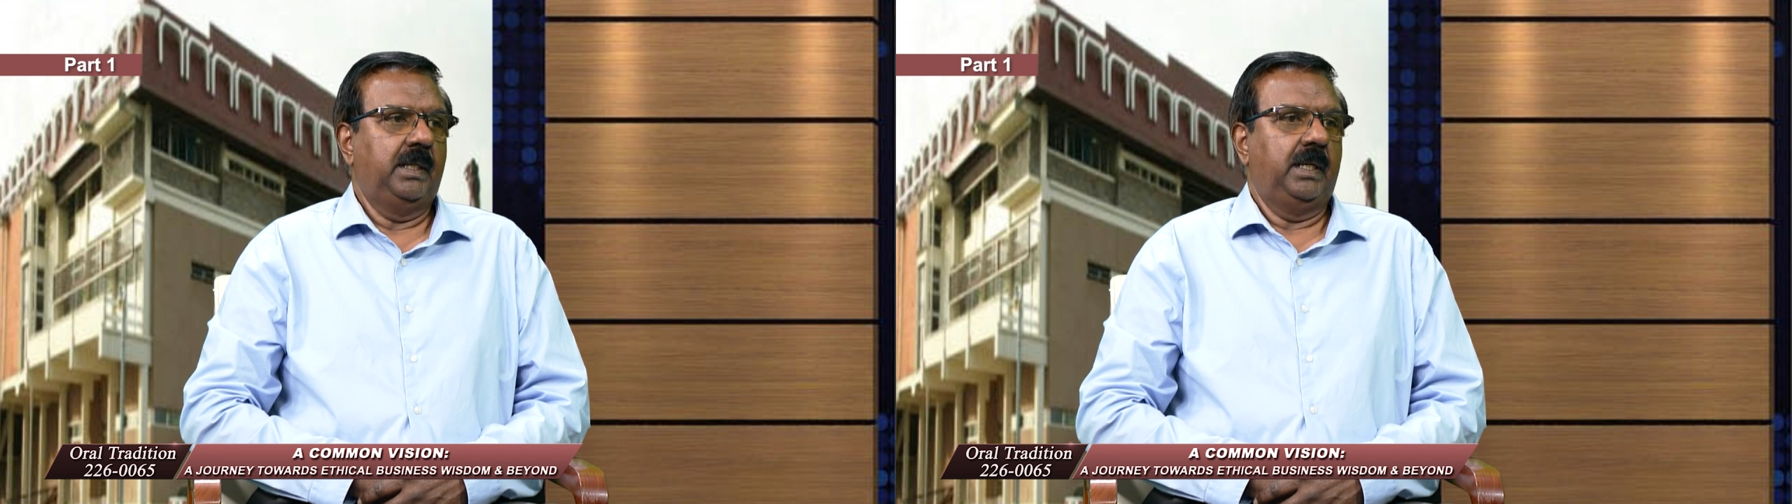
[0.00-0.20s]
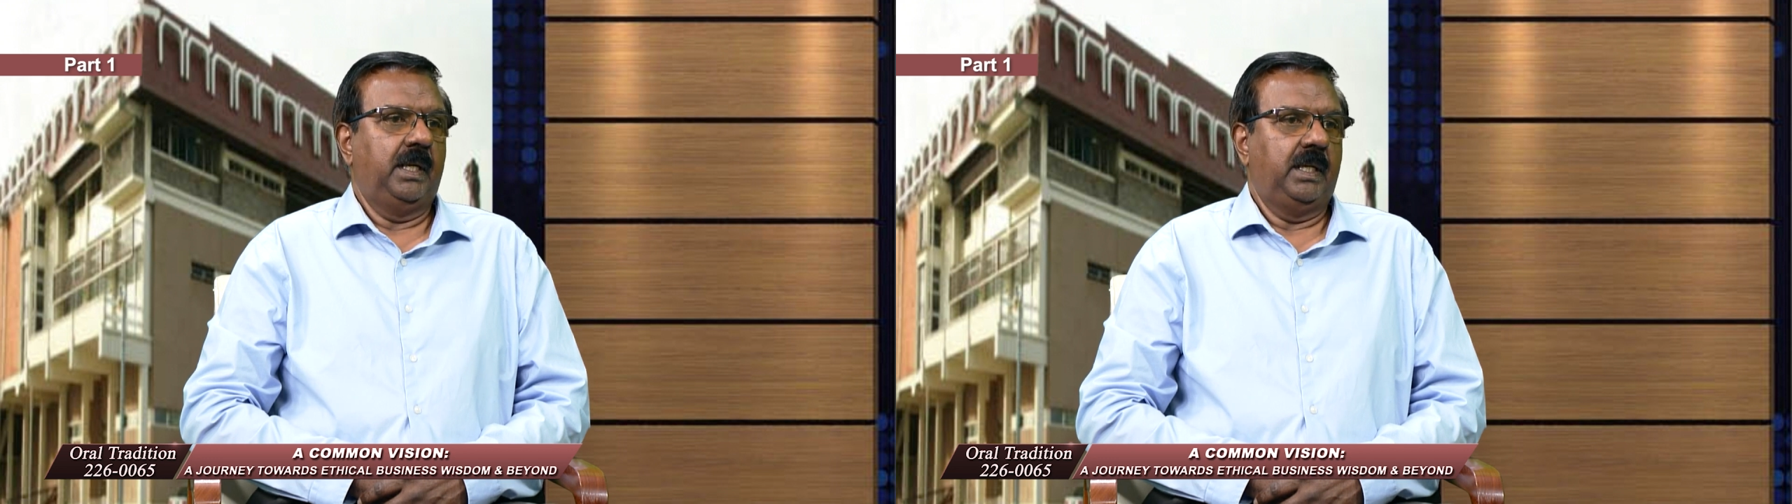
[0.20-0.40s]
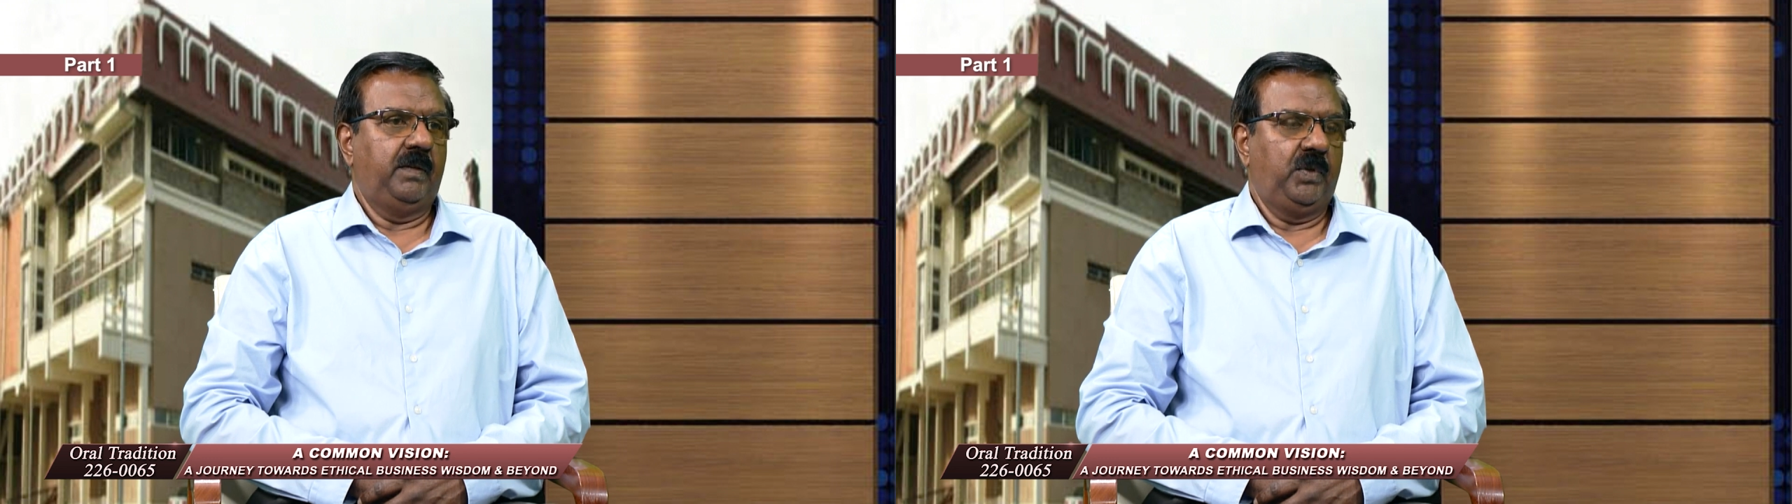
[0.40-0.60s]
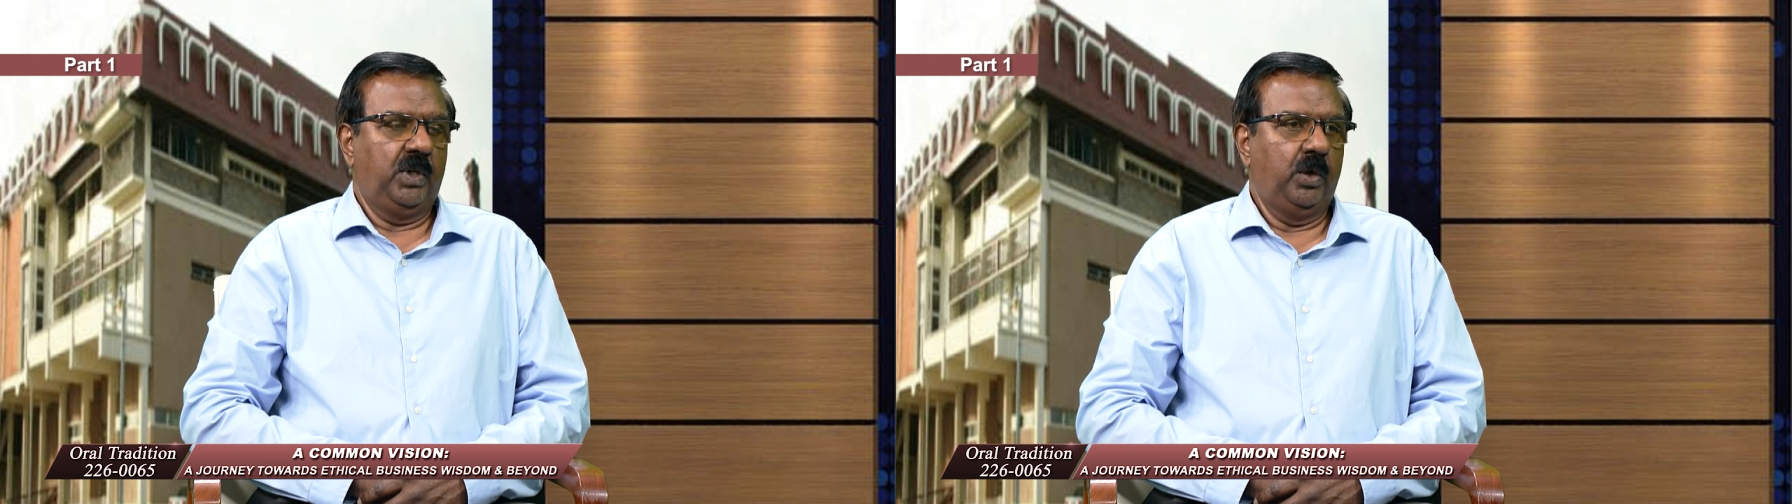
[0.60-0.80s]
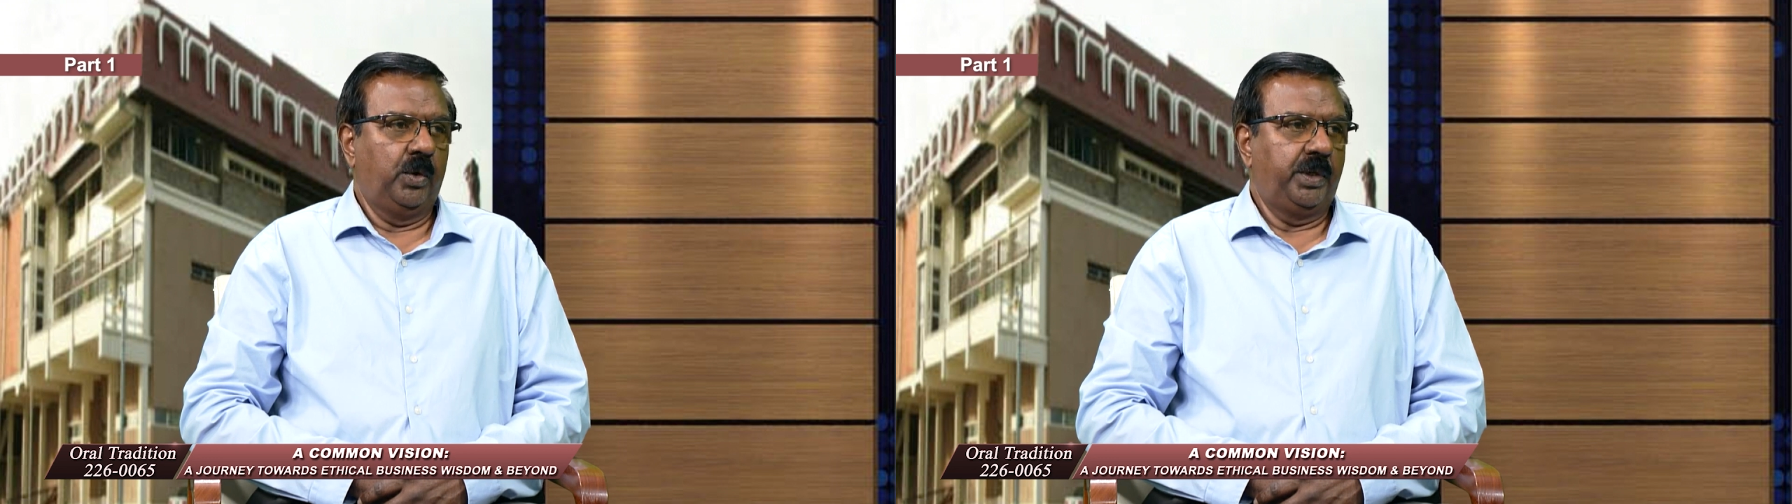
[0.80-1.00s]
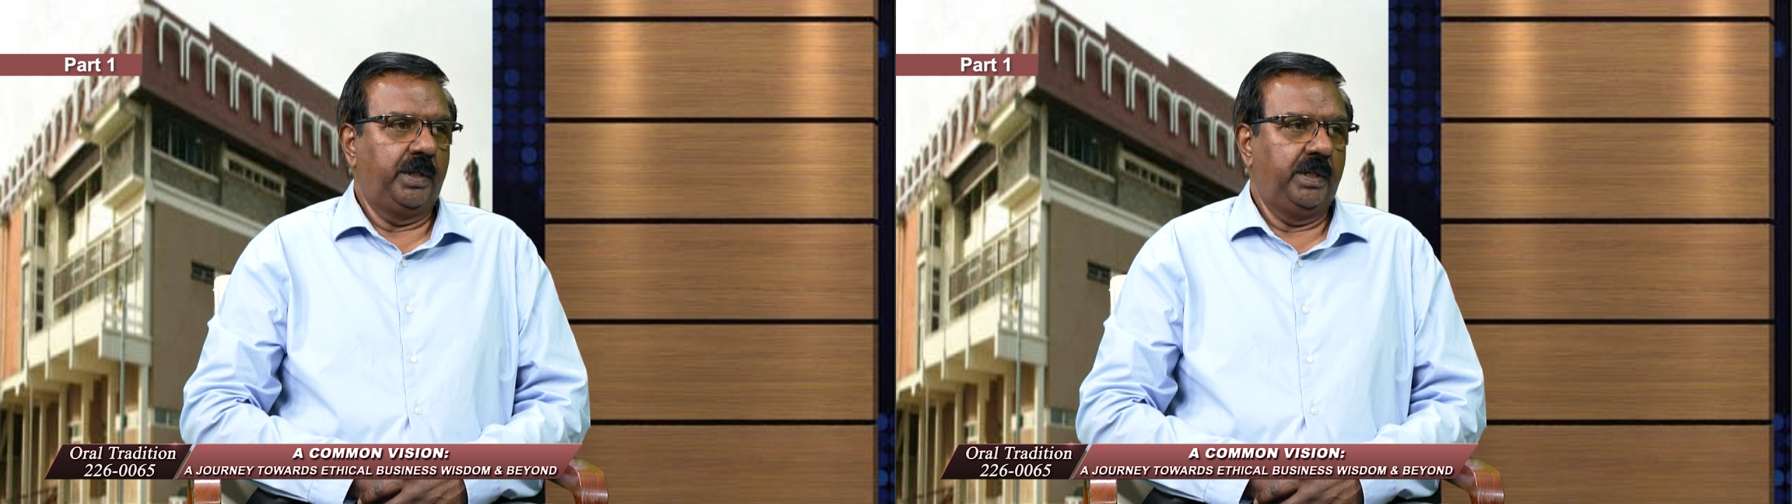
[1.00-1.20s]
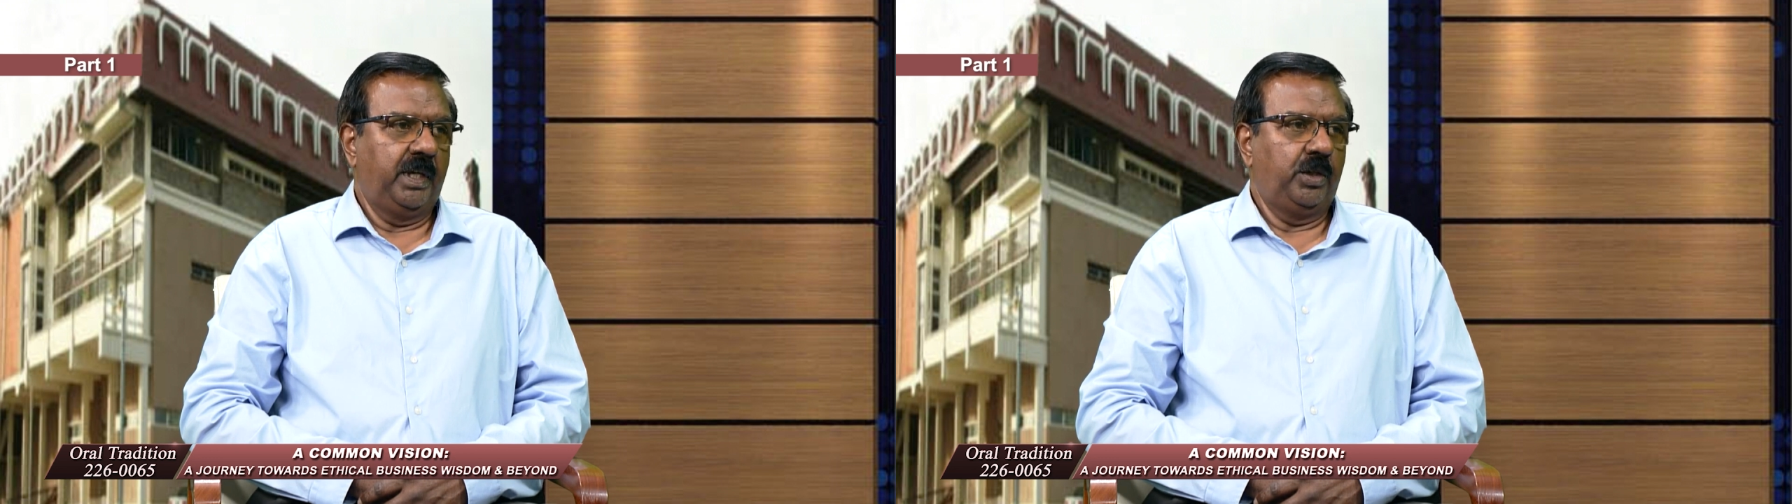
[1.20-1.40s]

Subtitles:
And if you're a loner and